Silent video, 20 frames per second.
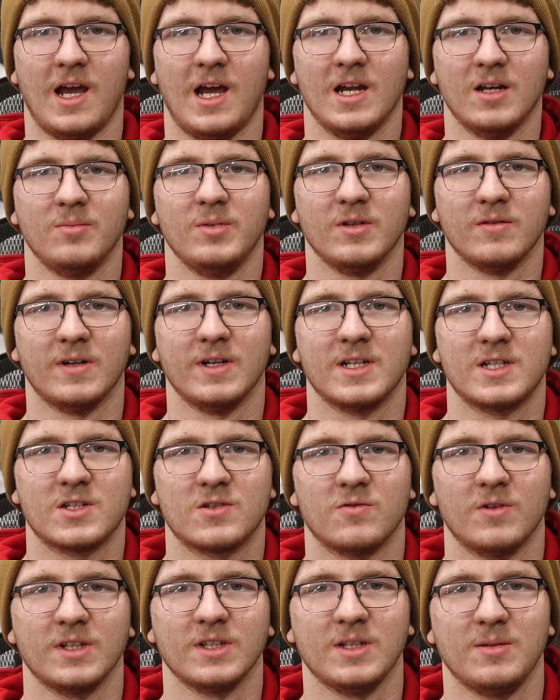and it'll be running
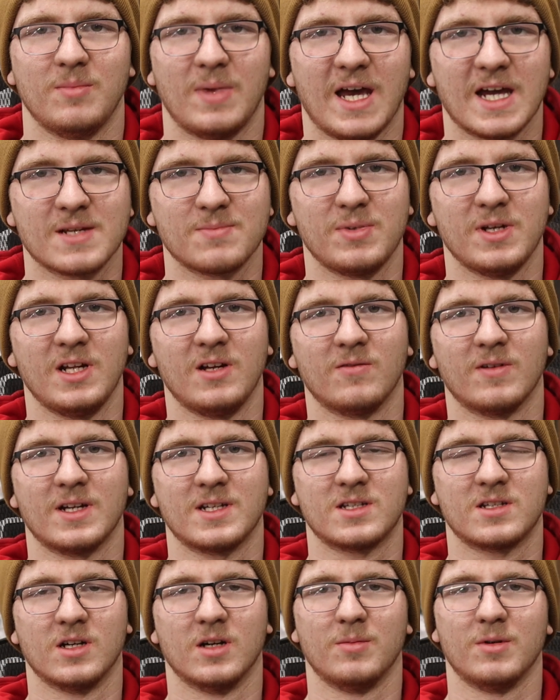strictly
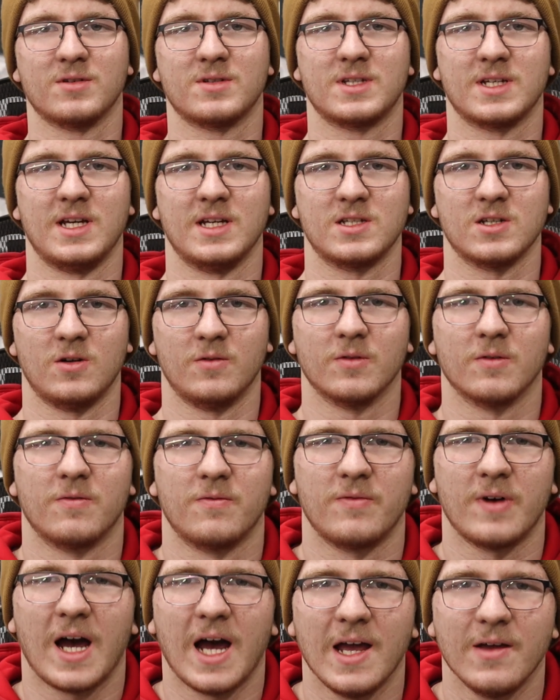MaxPeedingRods turbos to get to over
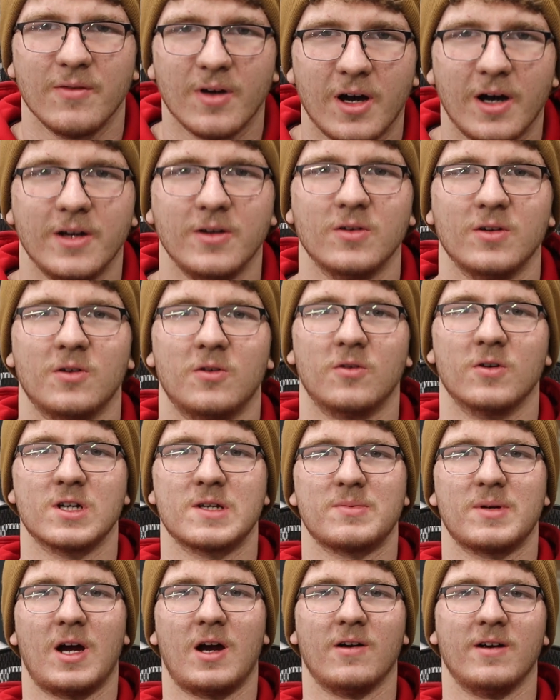500
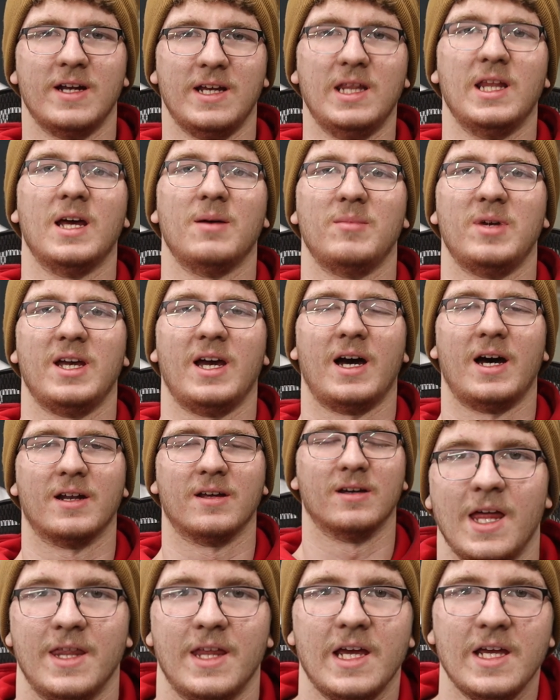horsepower in that
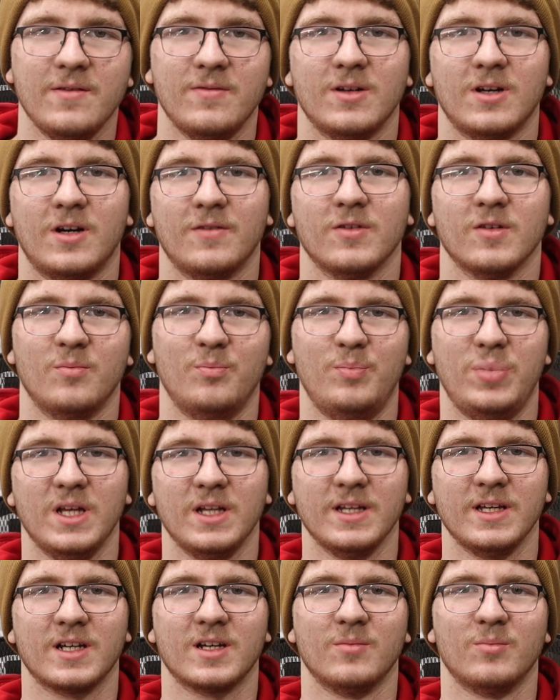Miata. They even offer
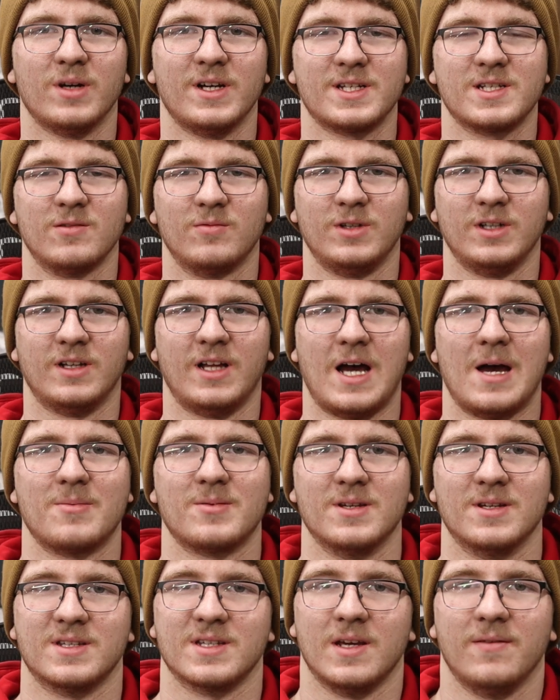billet compressor wheel
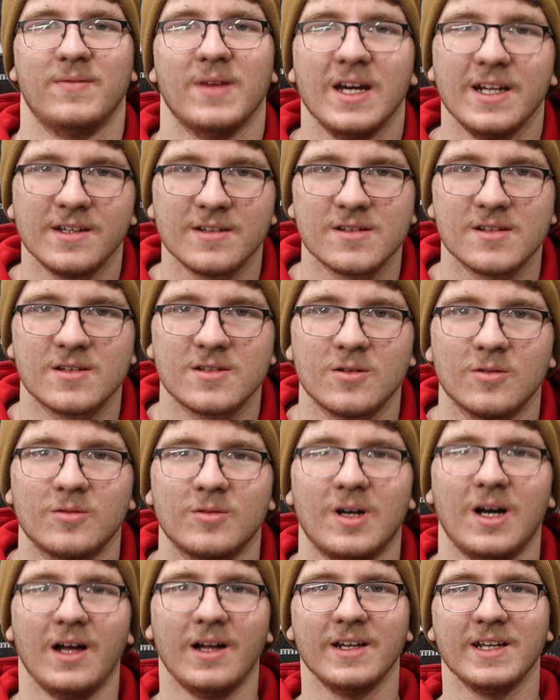options. If that doesn't show
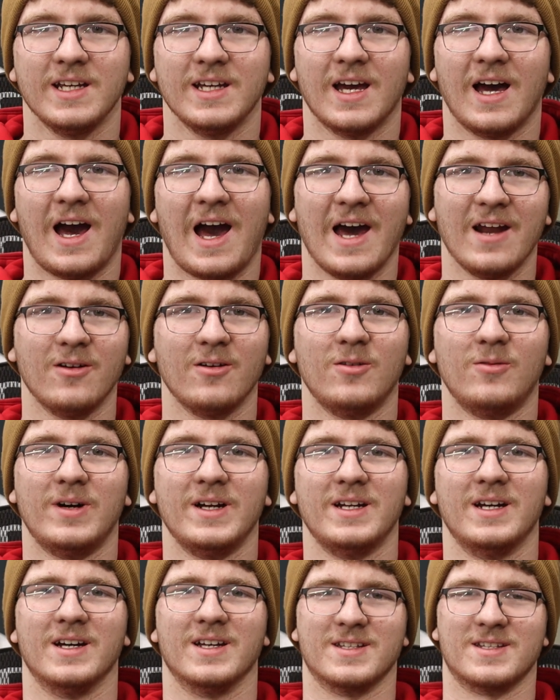quality, I don't know
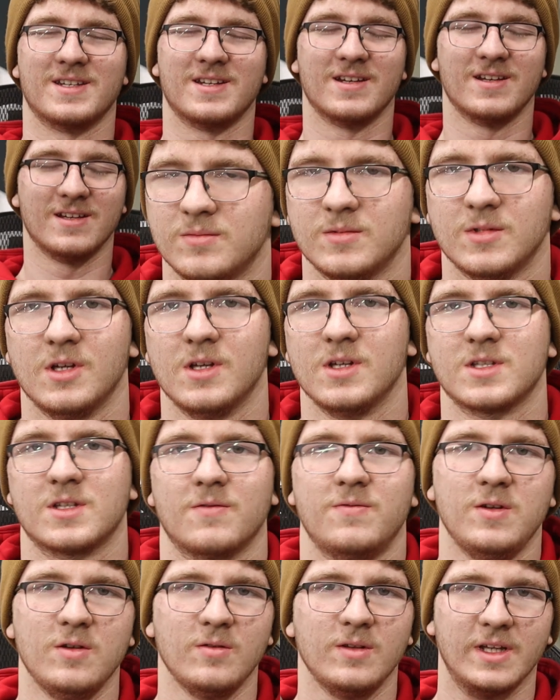what does. So
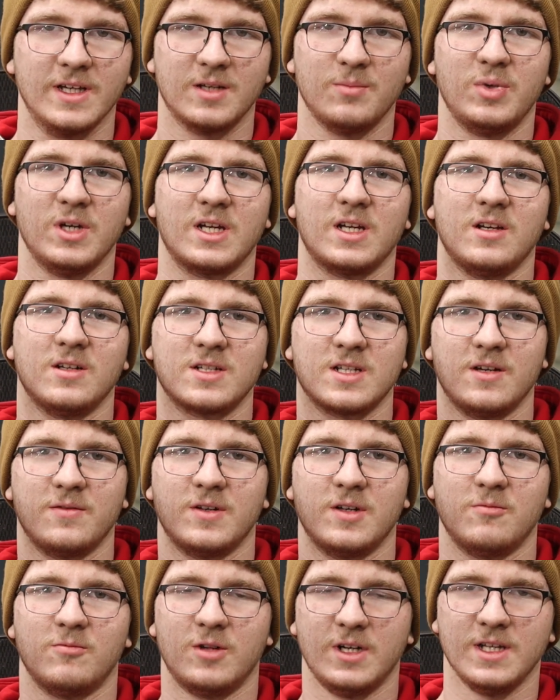if you'd like to pick yourself
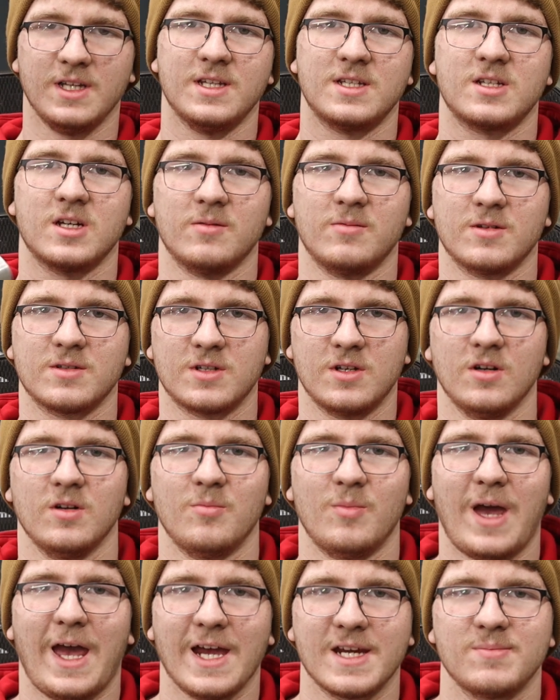up one of these turbos, go to
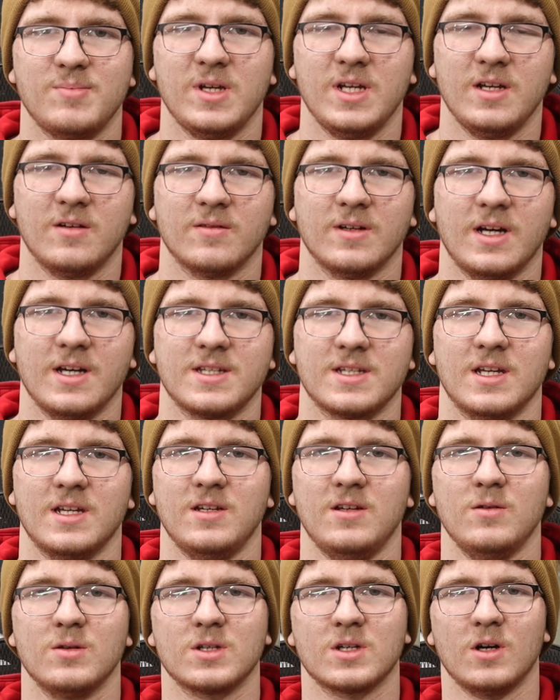MaxPeedingRods and
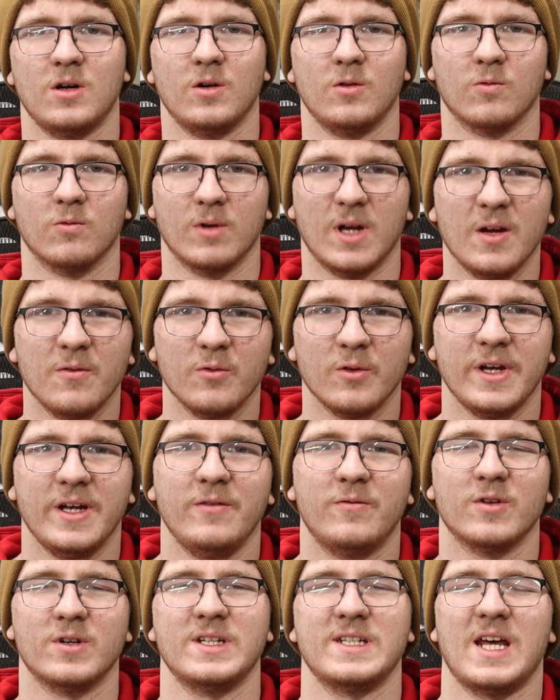use code Revreign
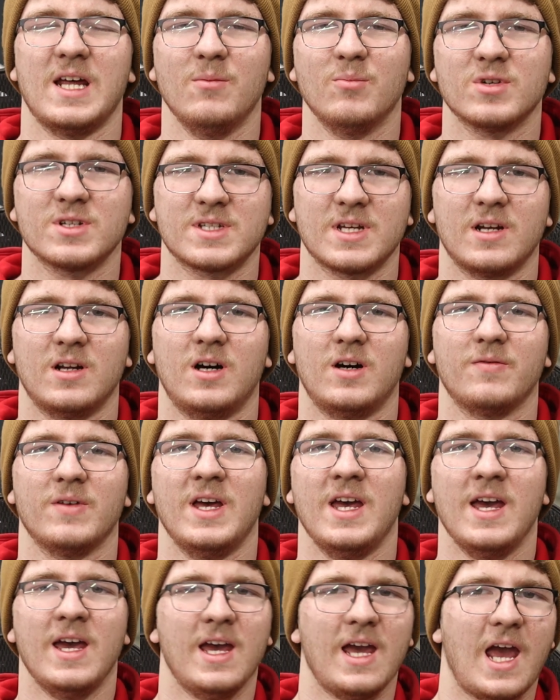for 10% off
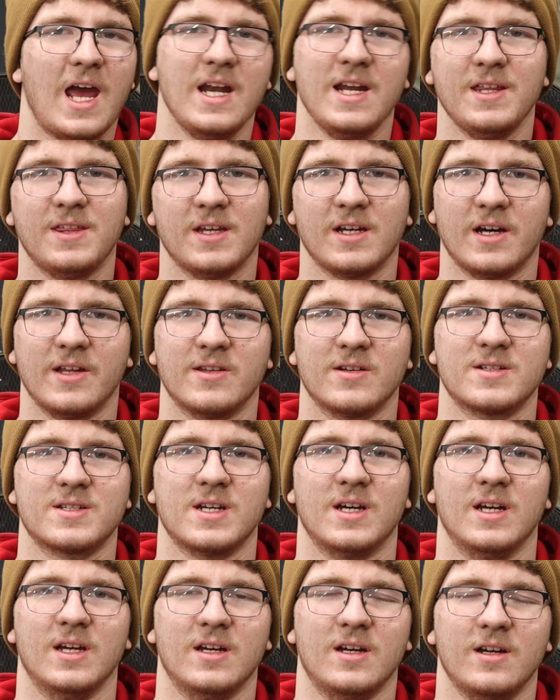anything on their
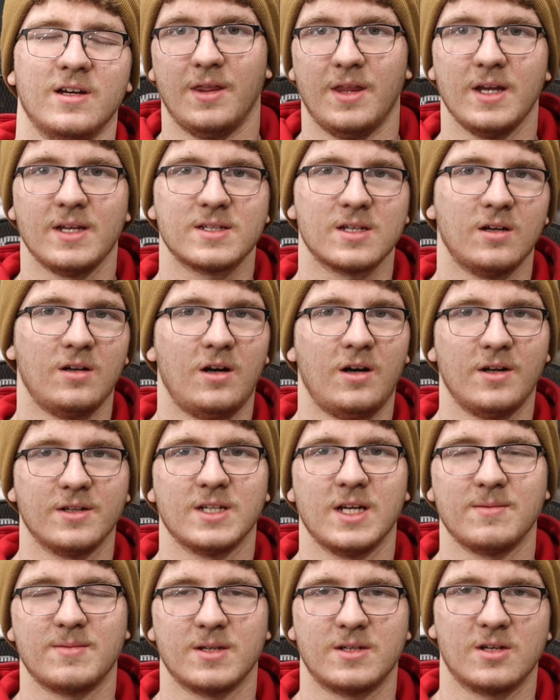site. They sell all
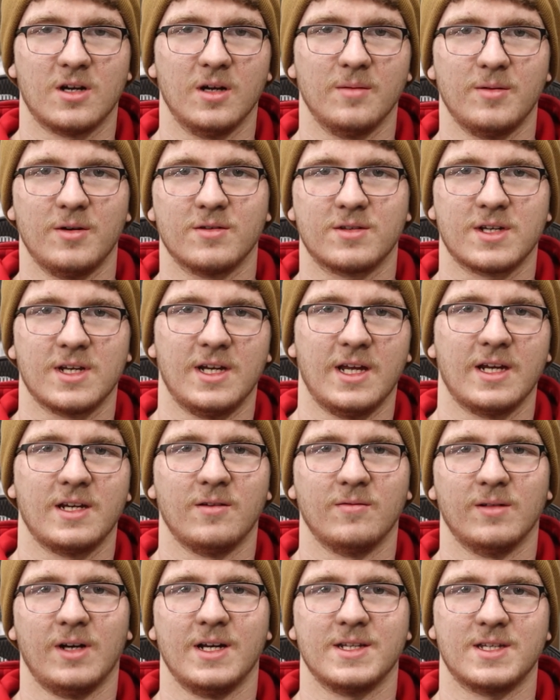types of turbos,
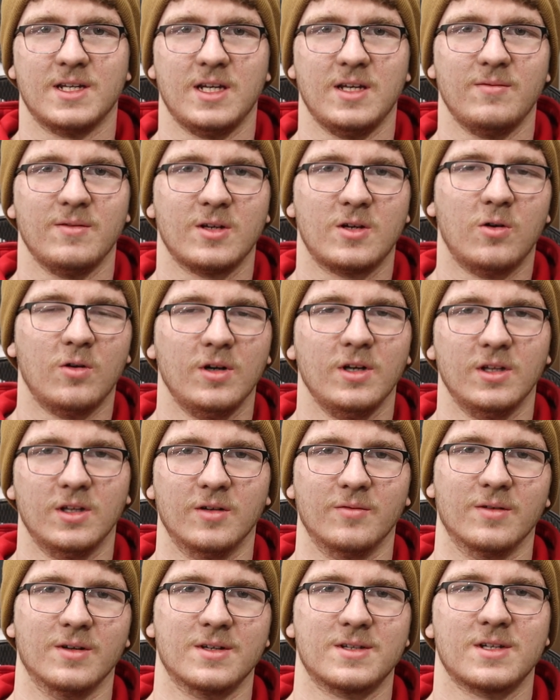connecting rods, and even
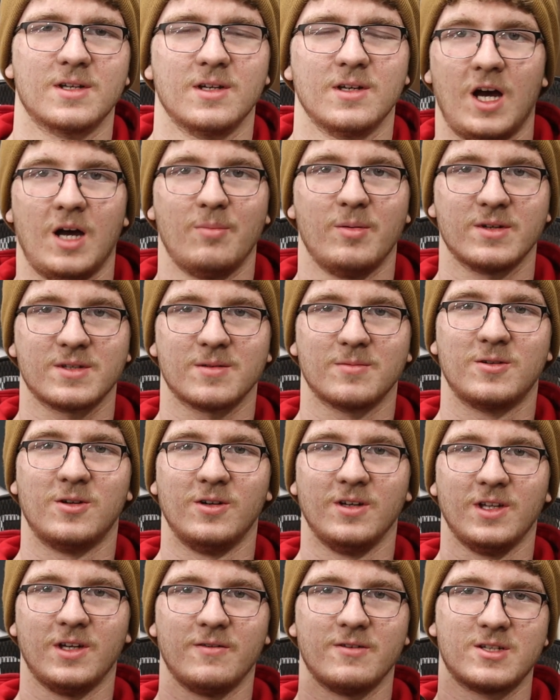coilovers. I bought some
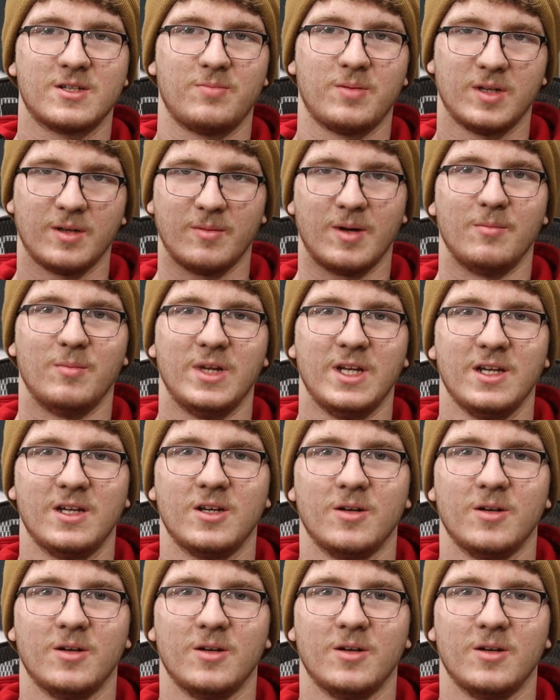coilovers to put on my Mini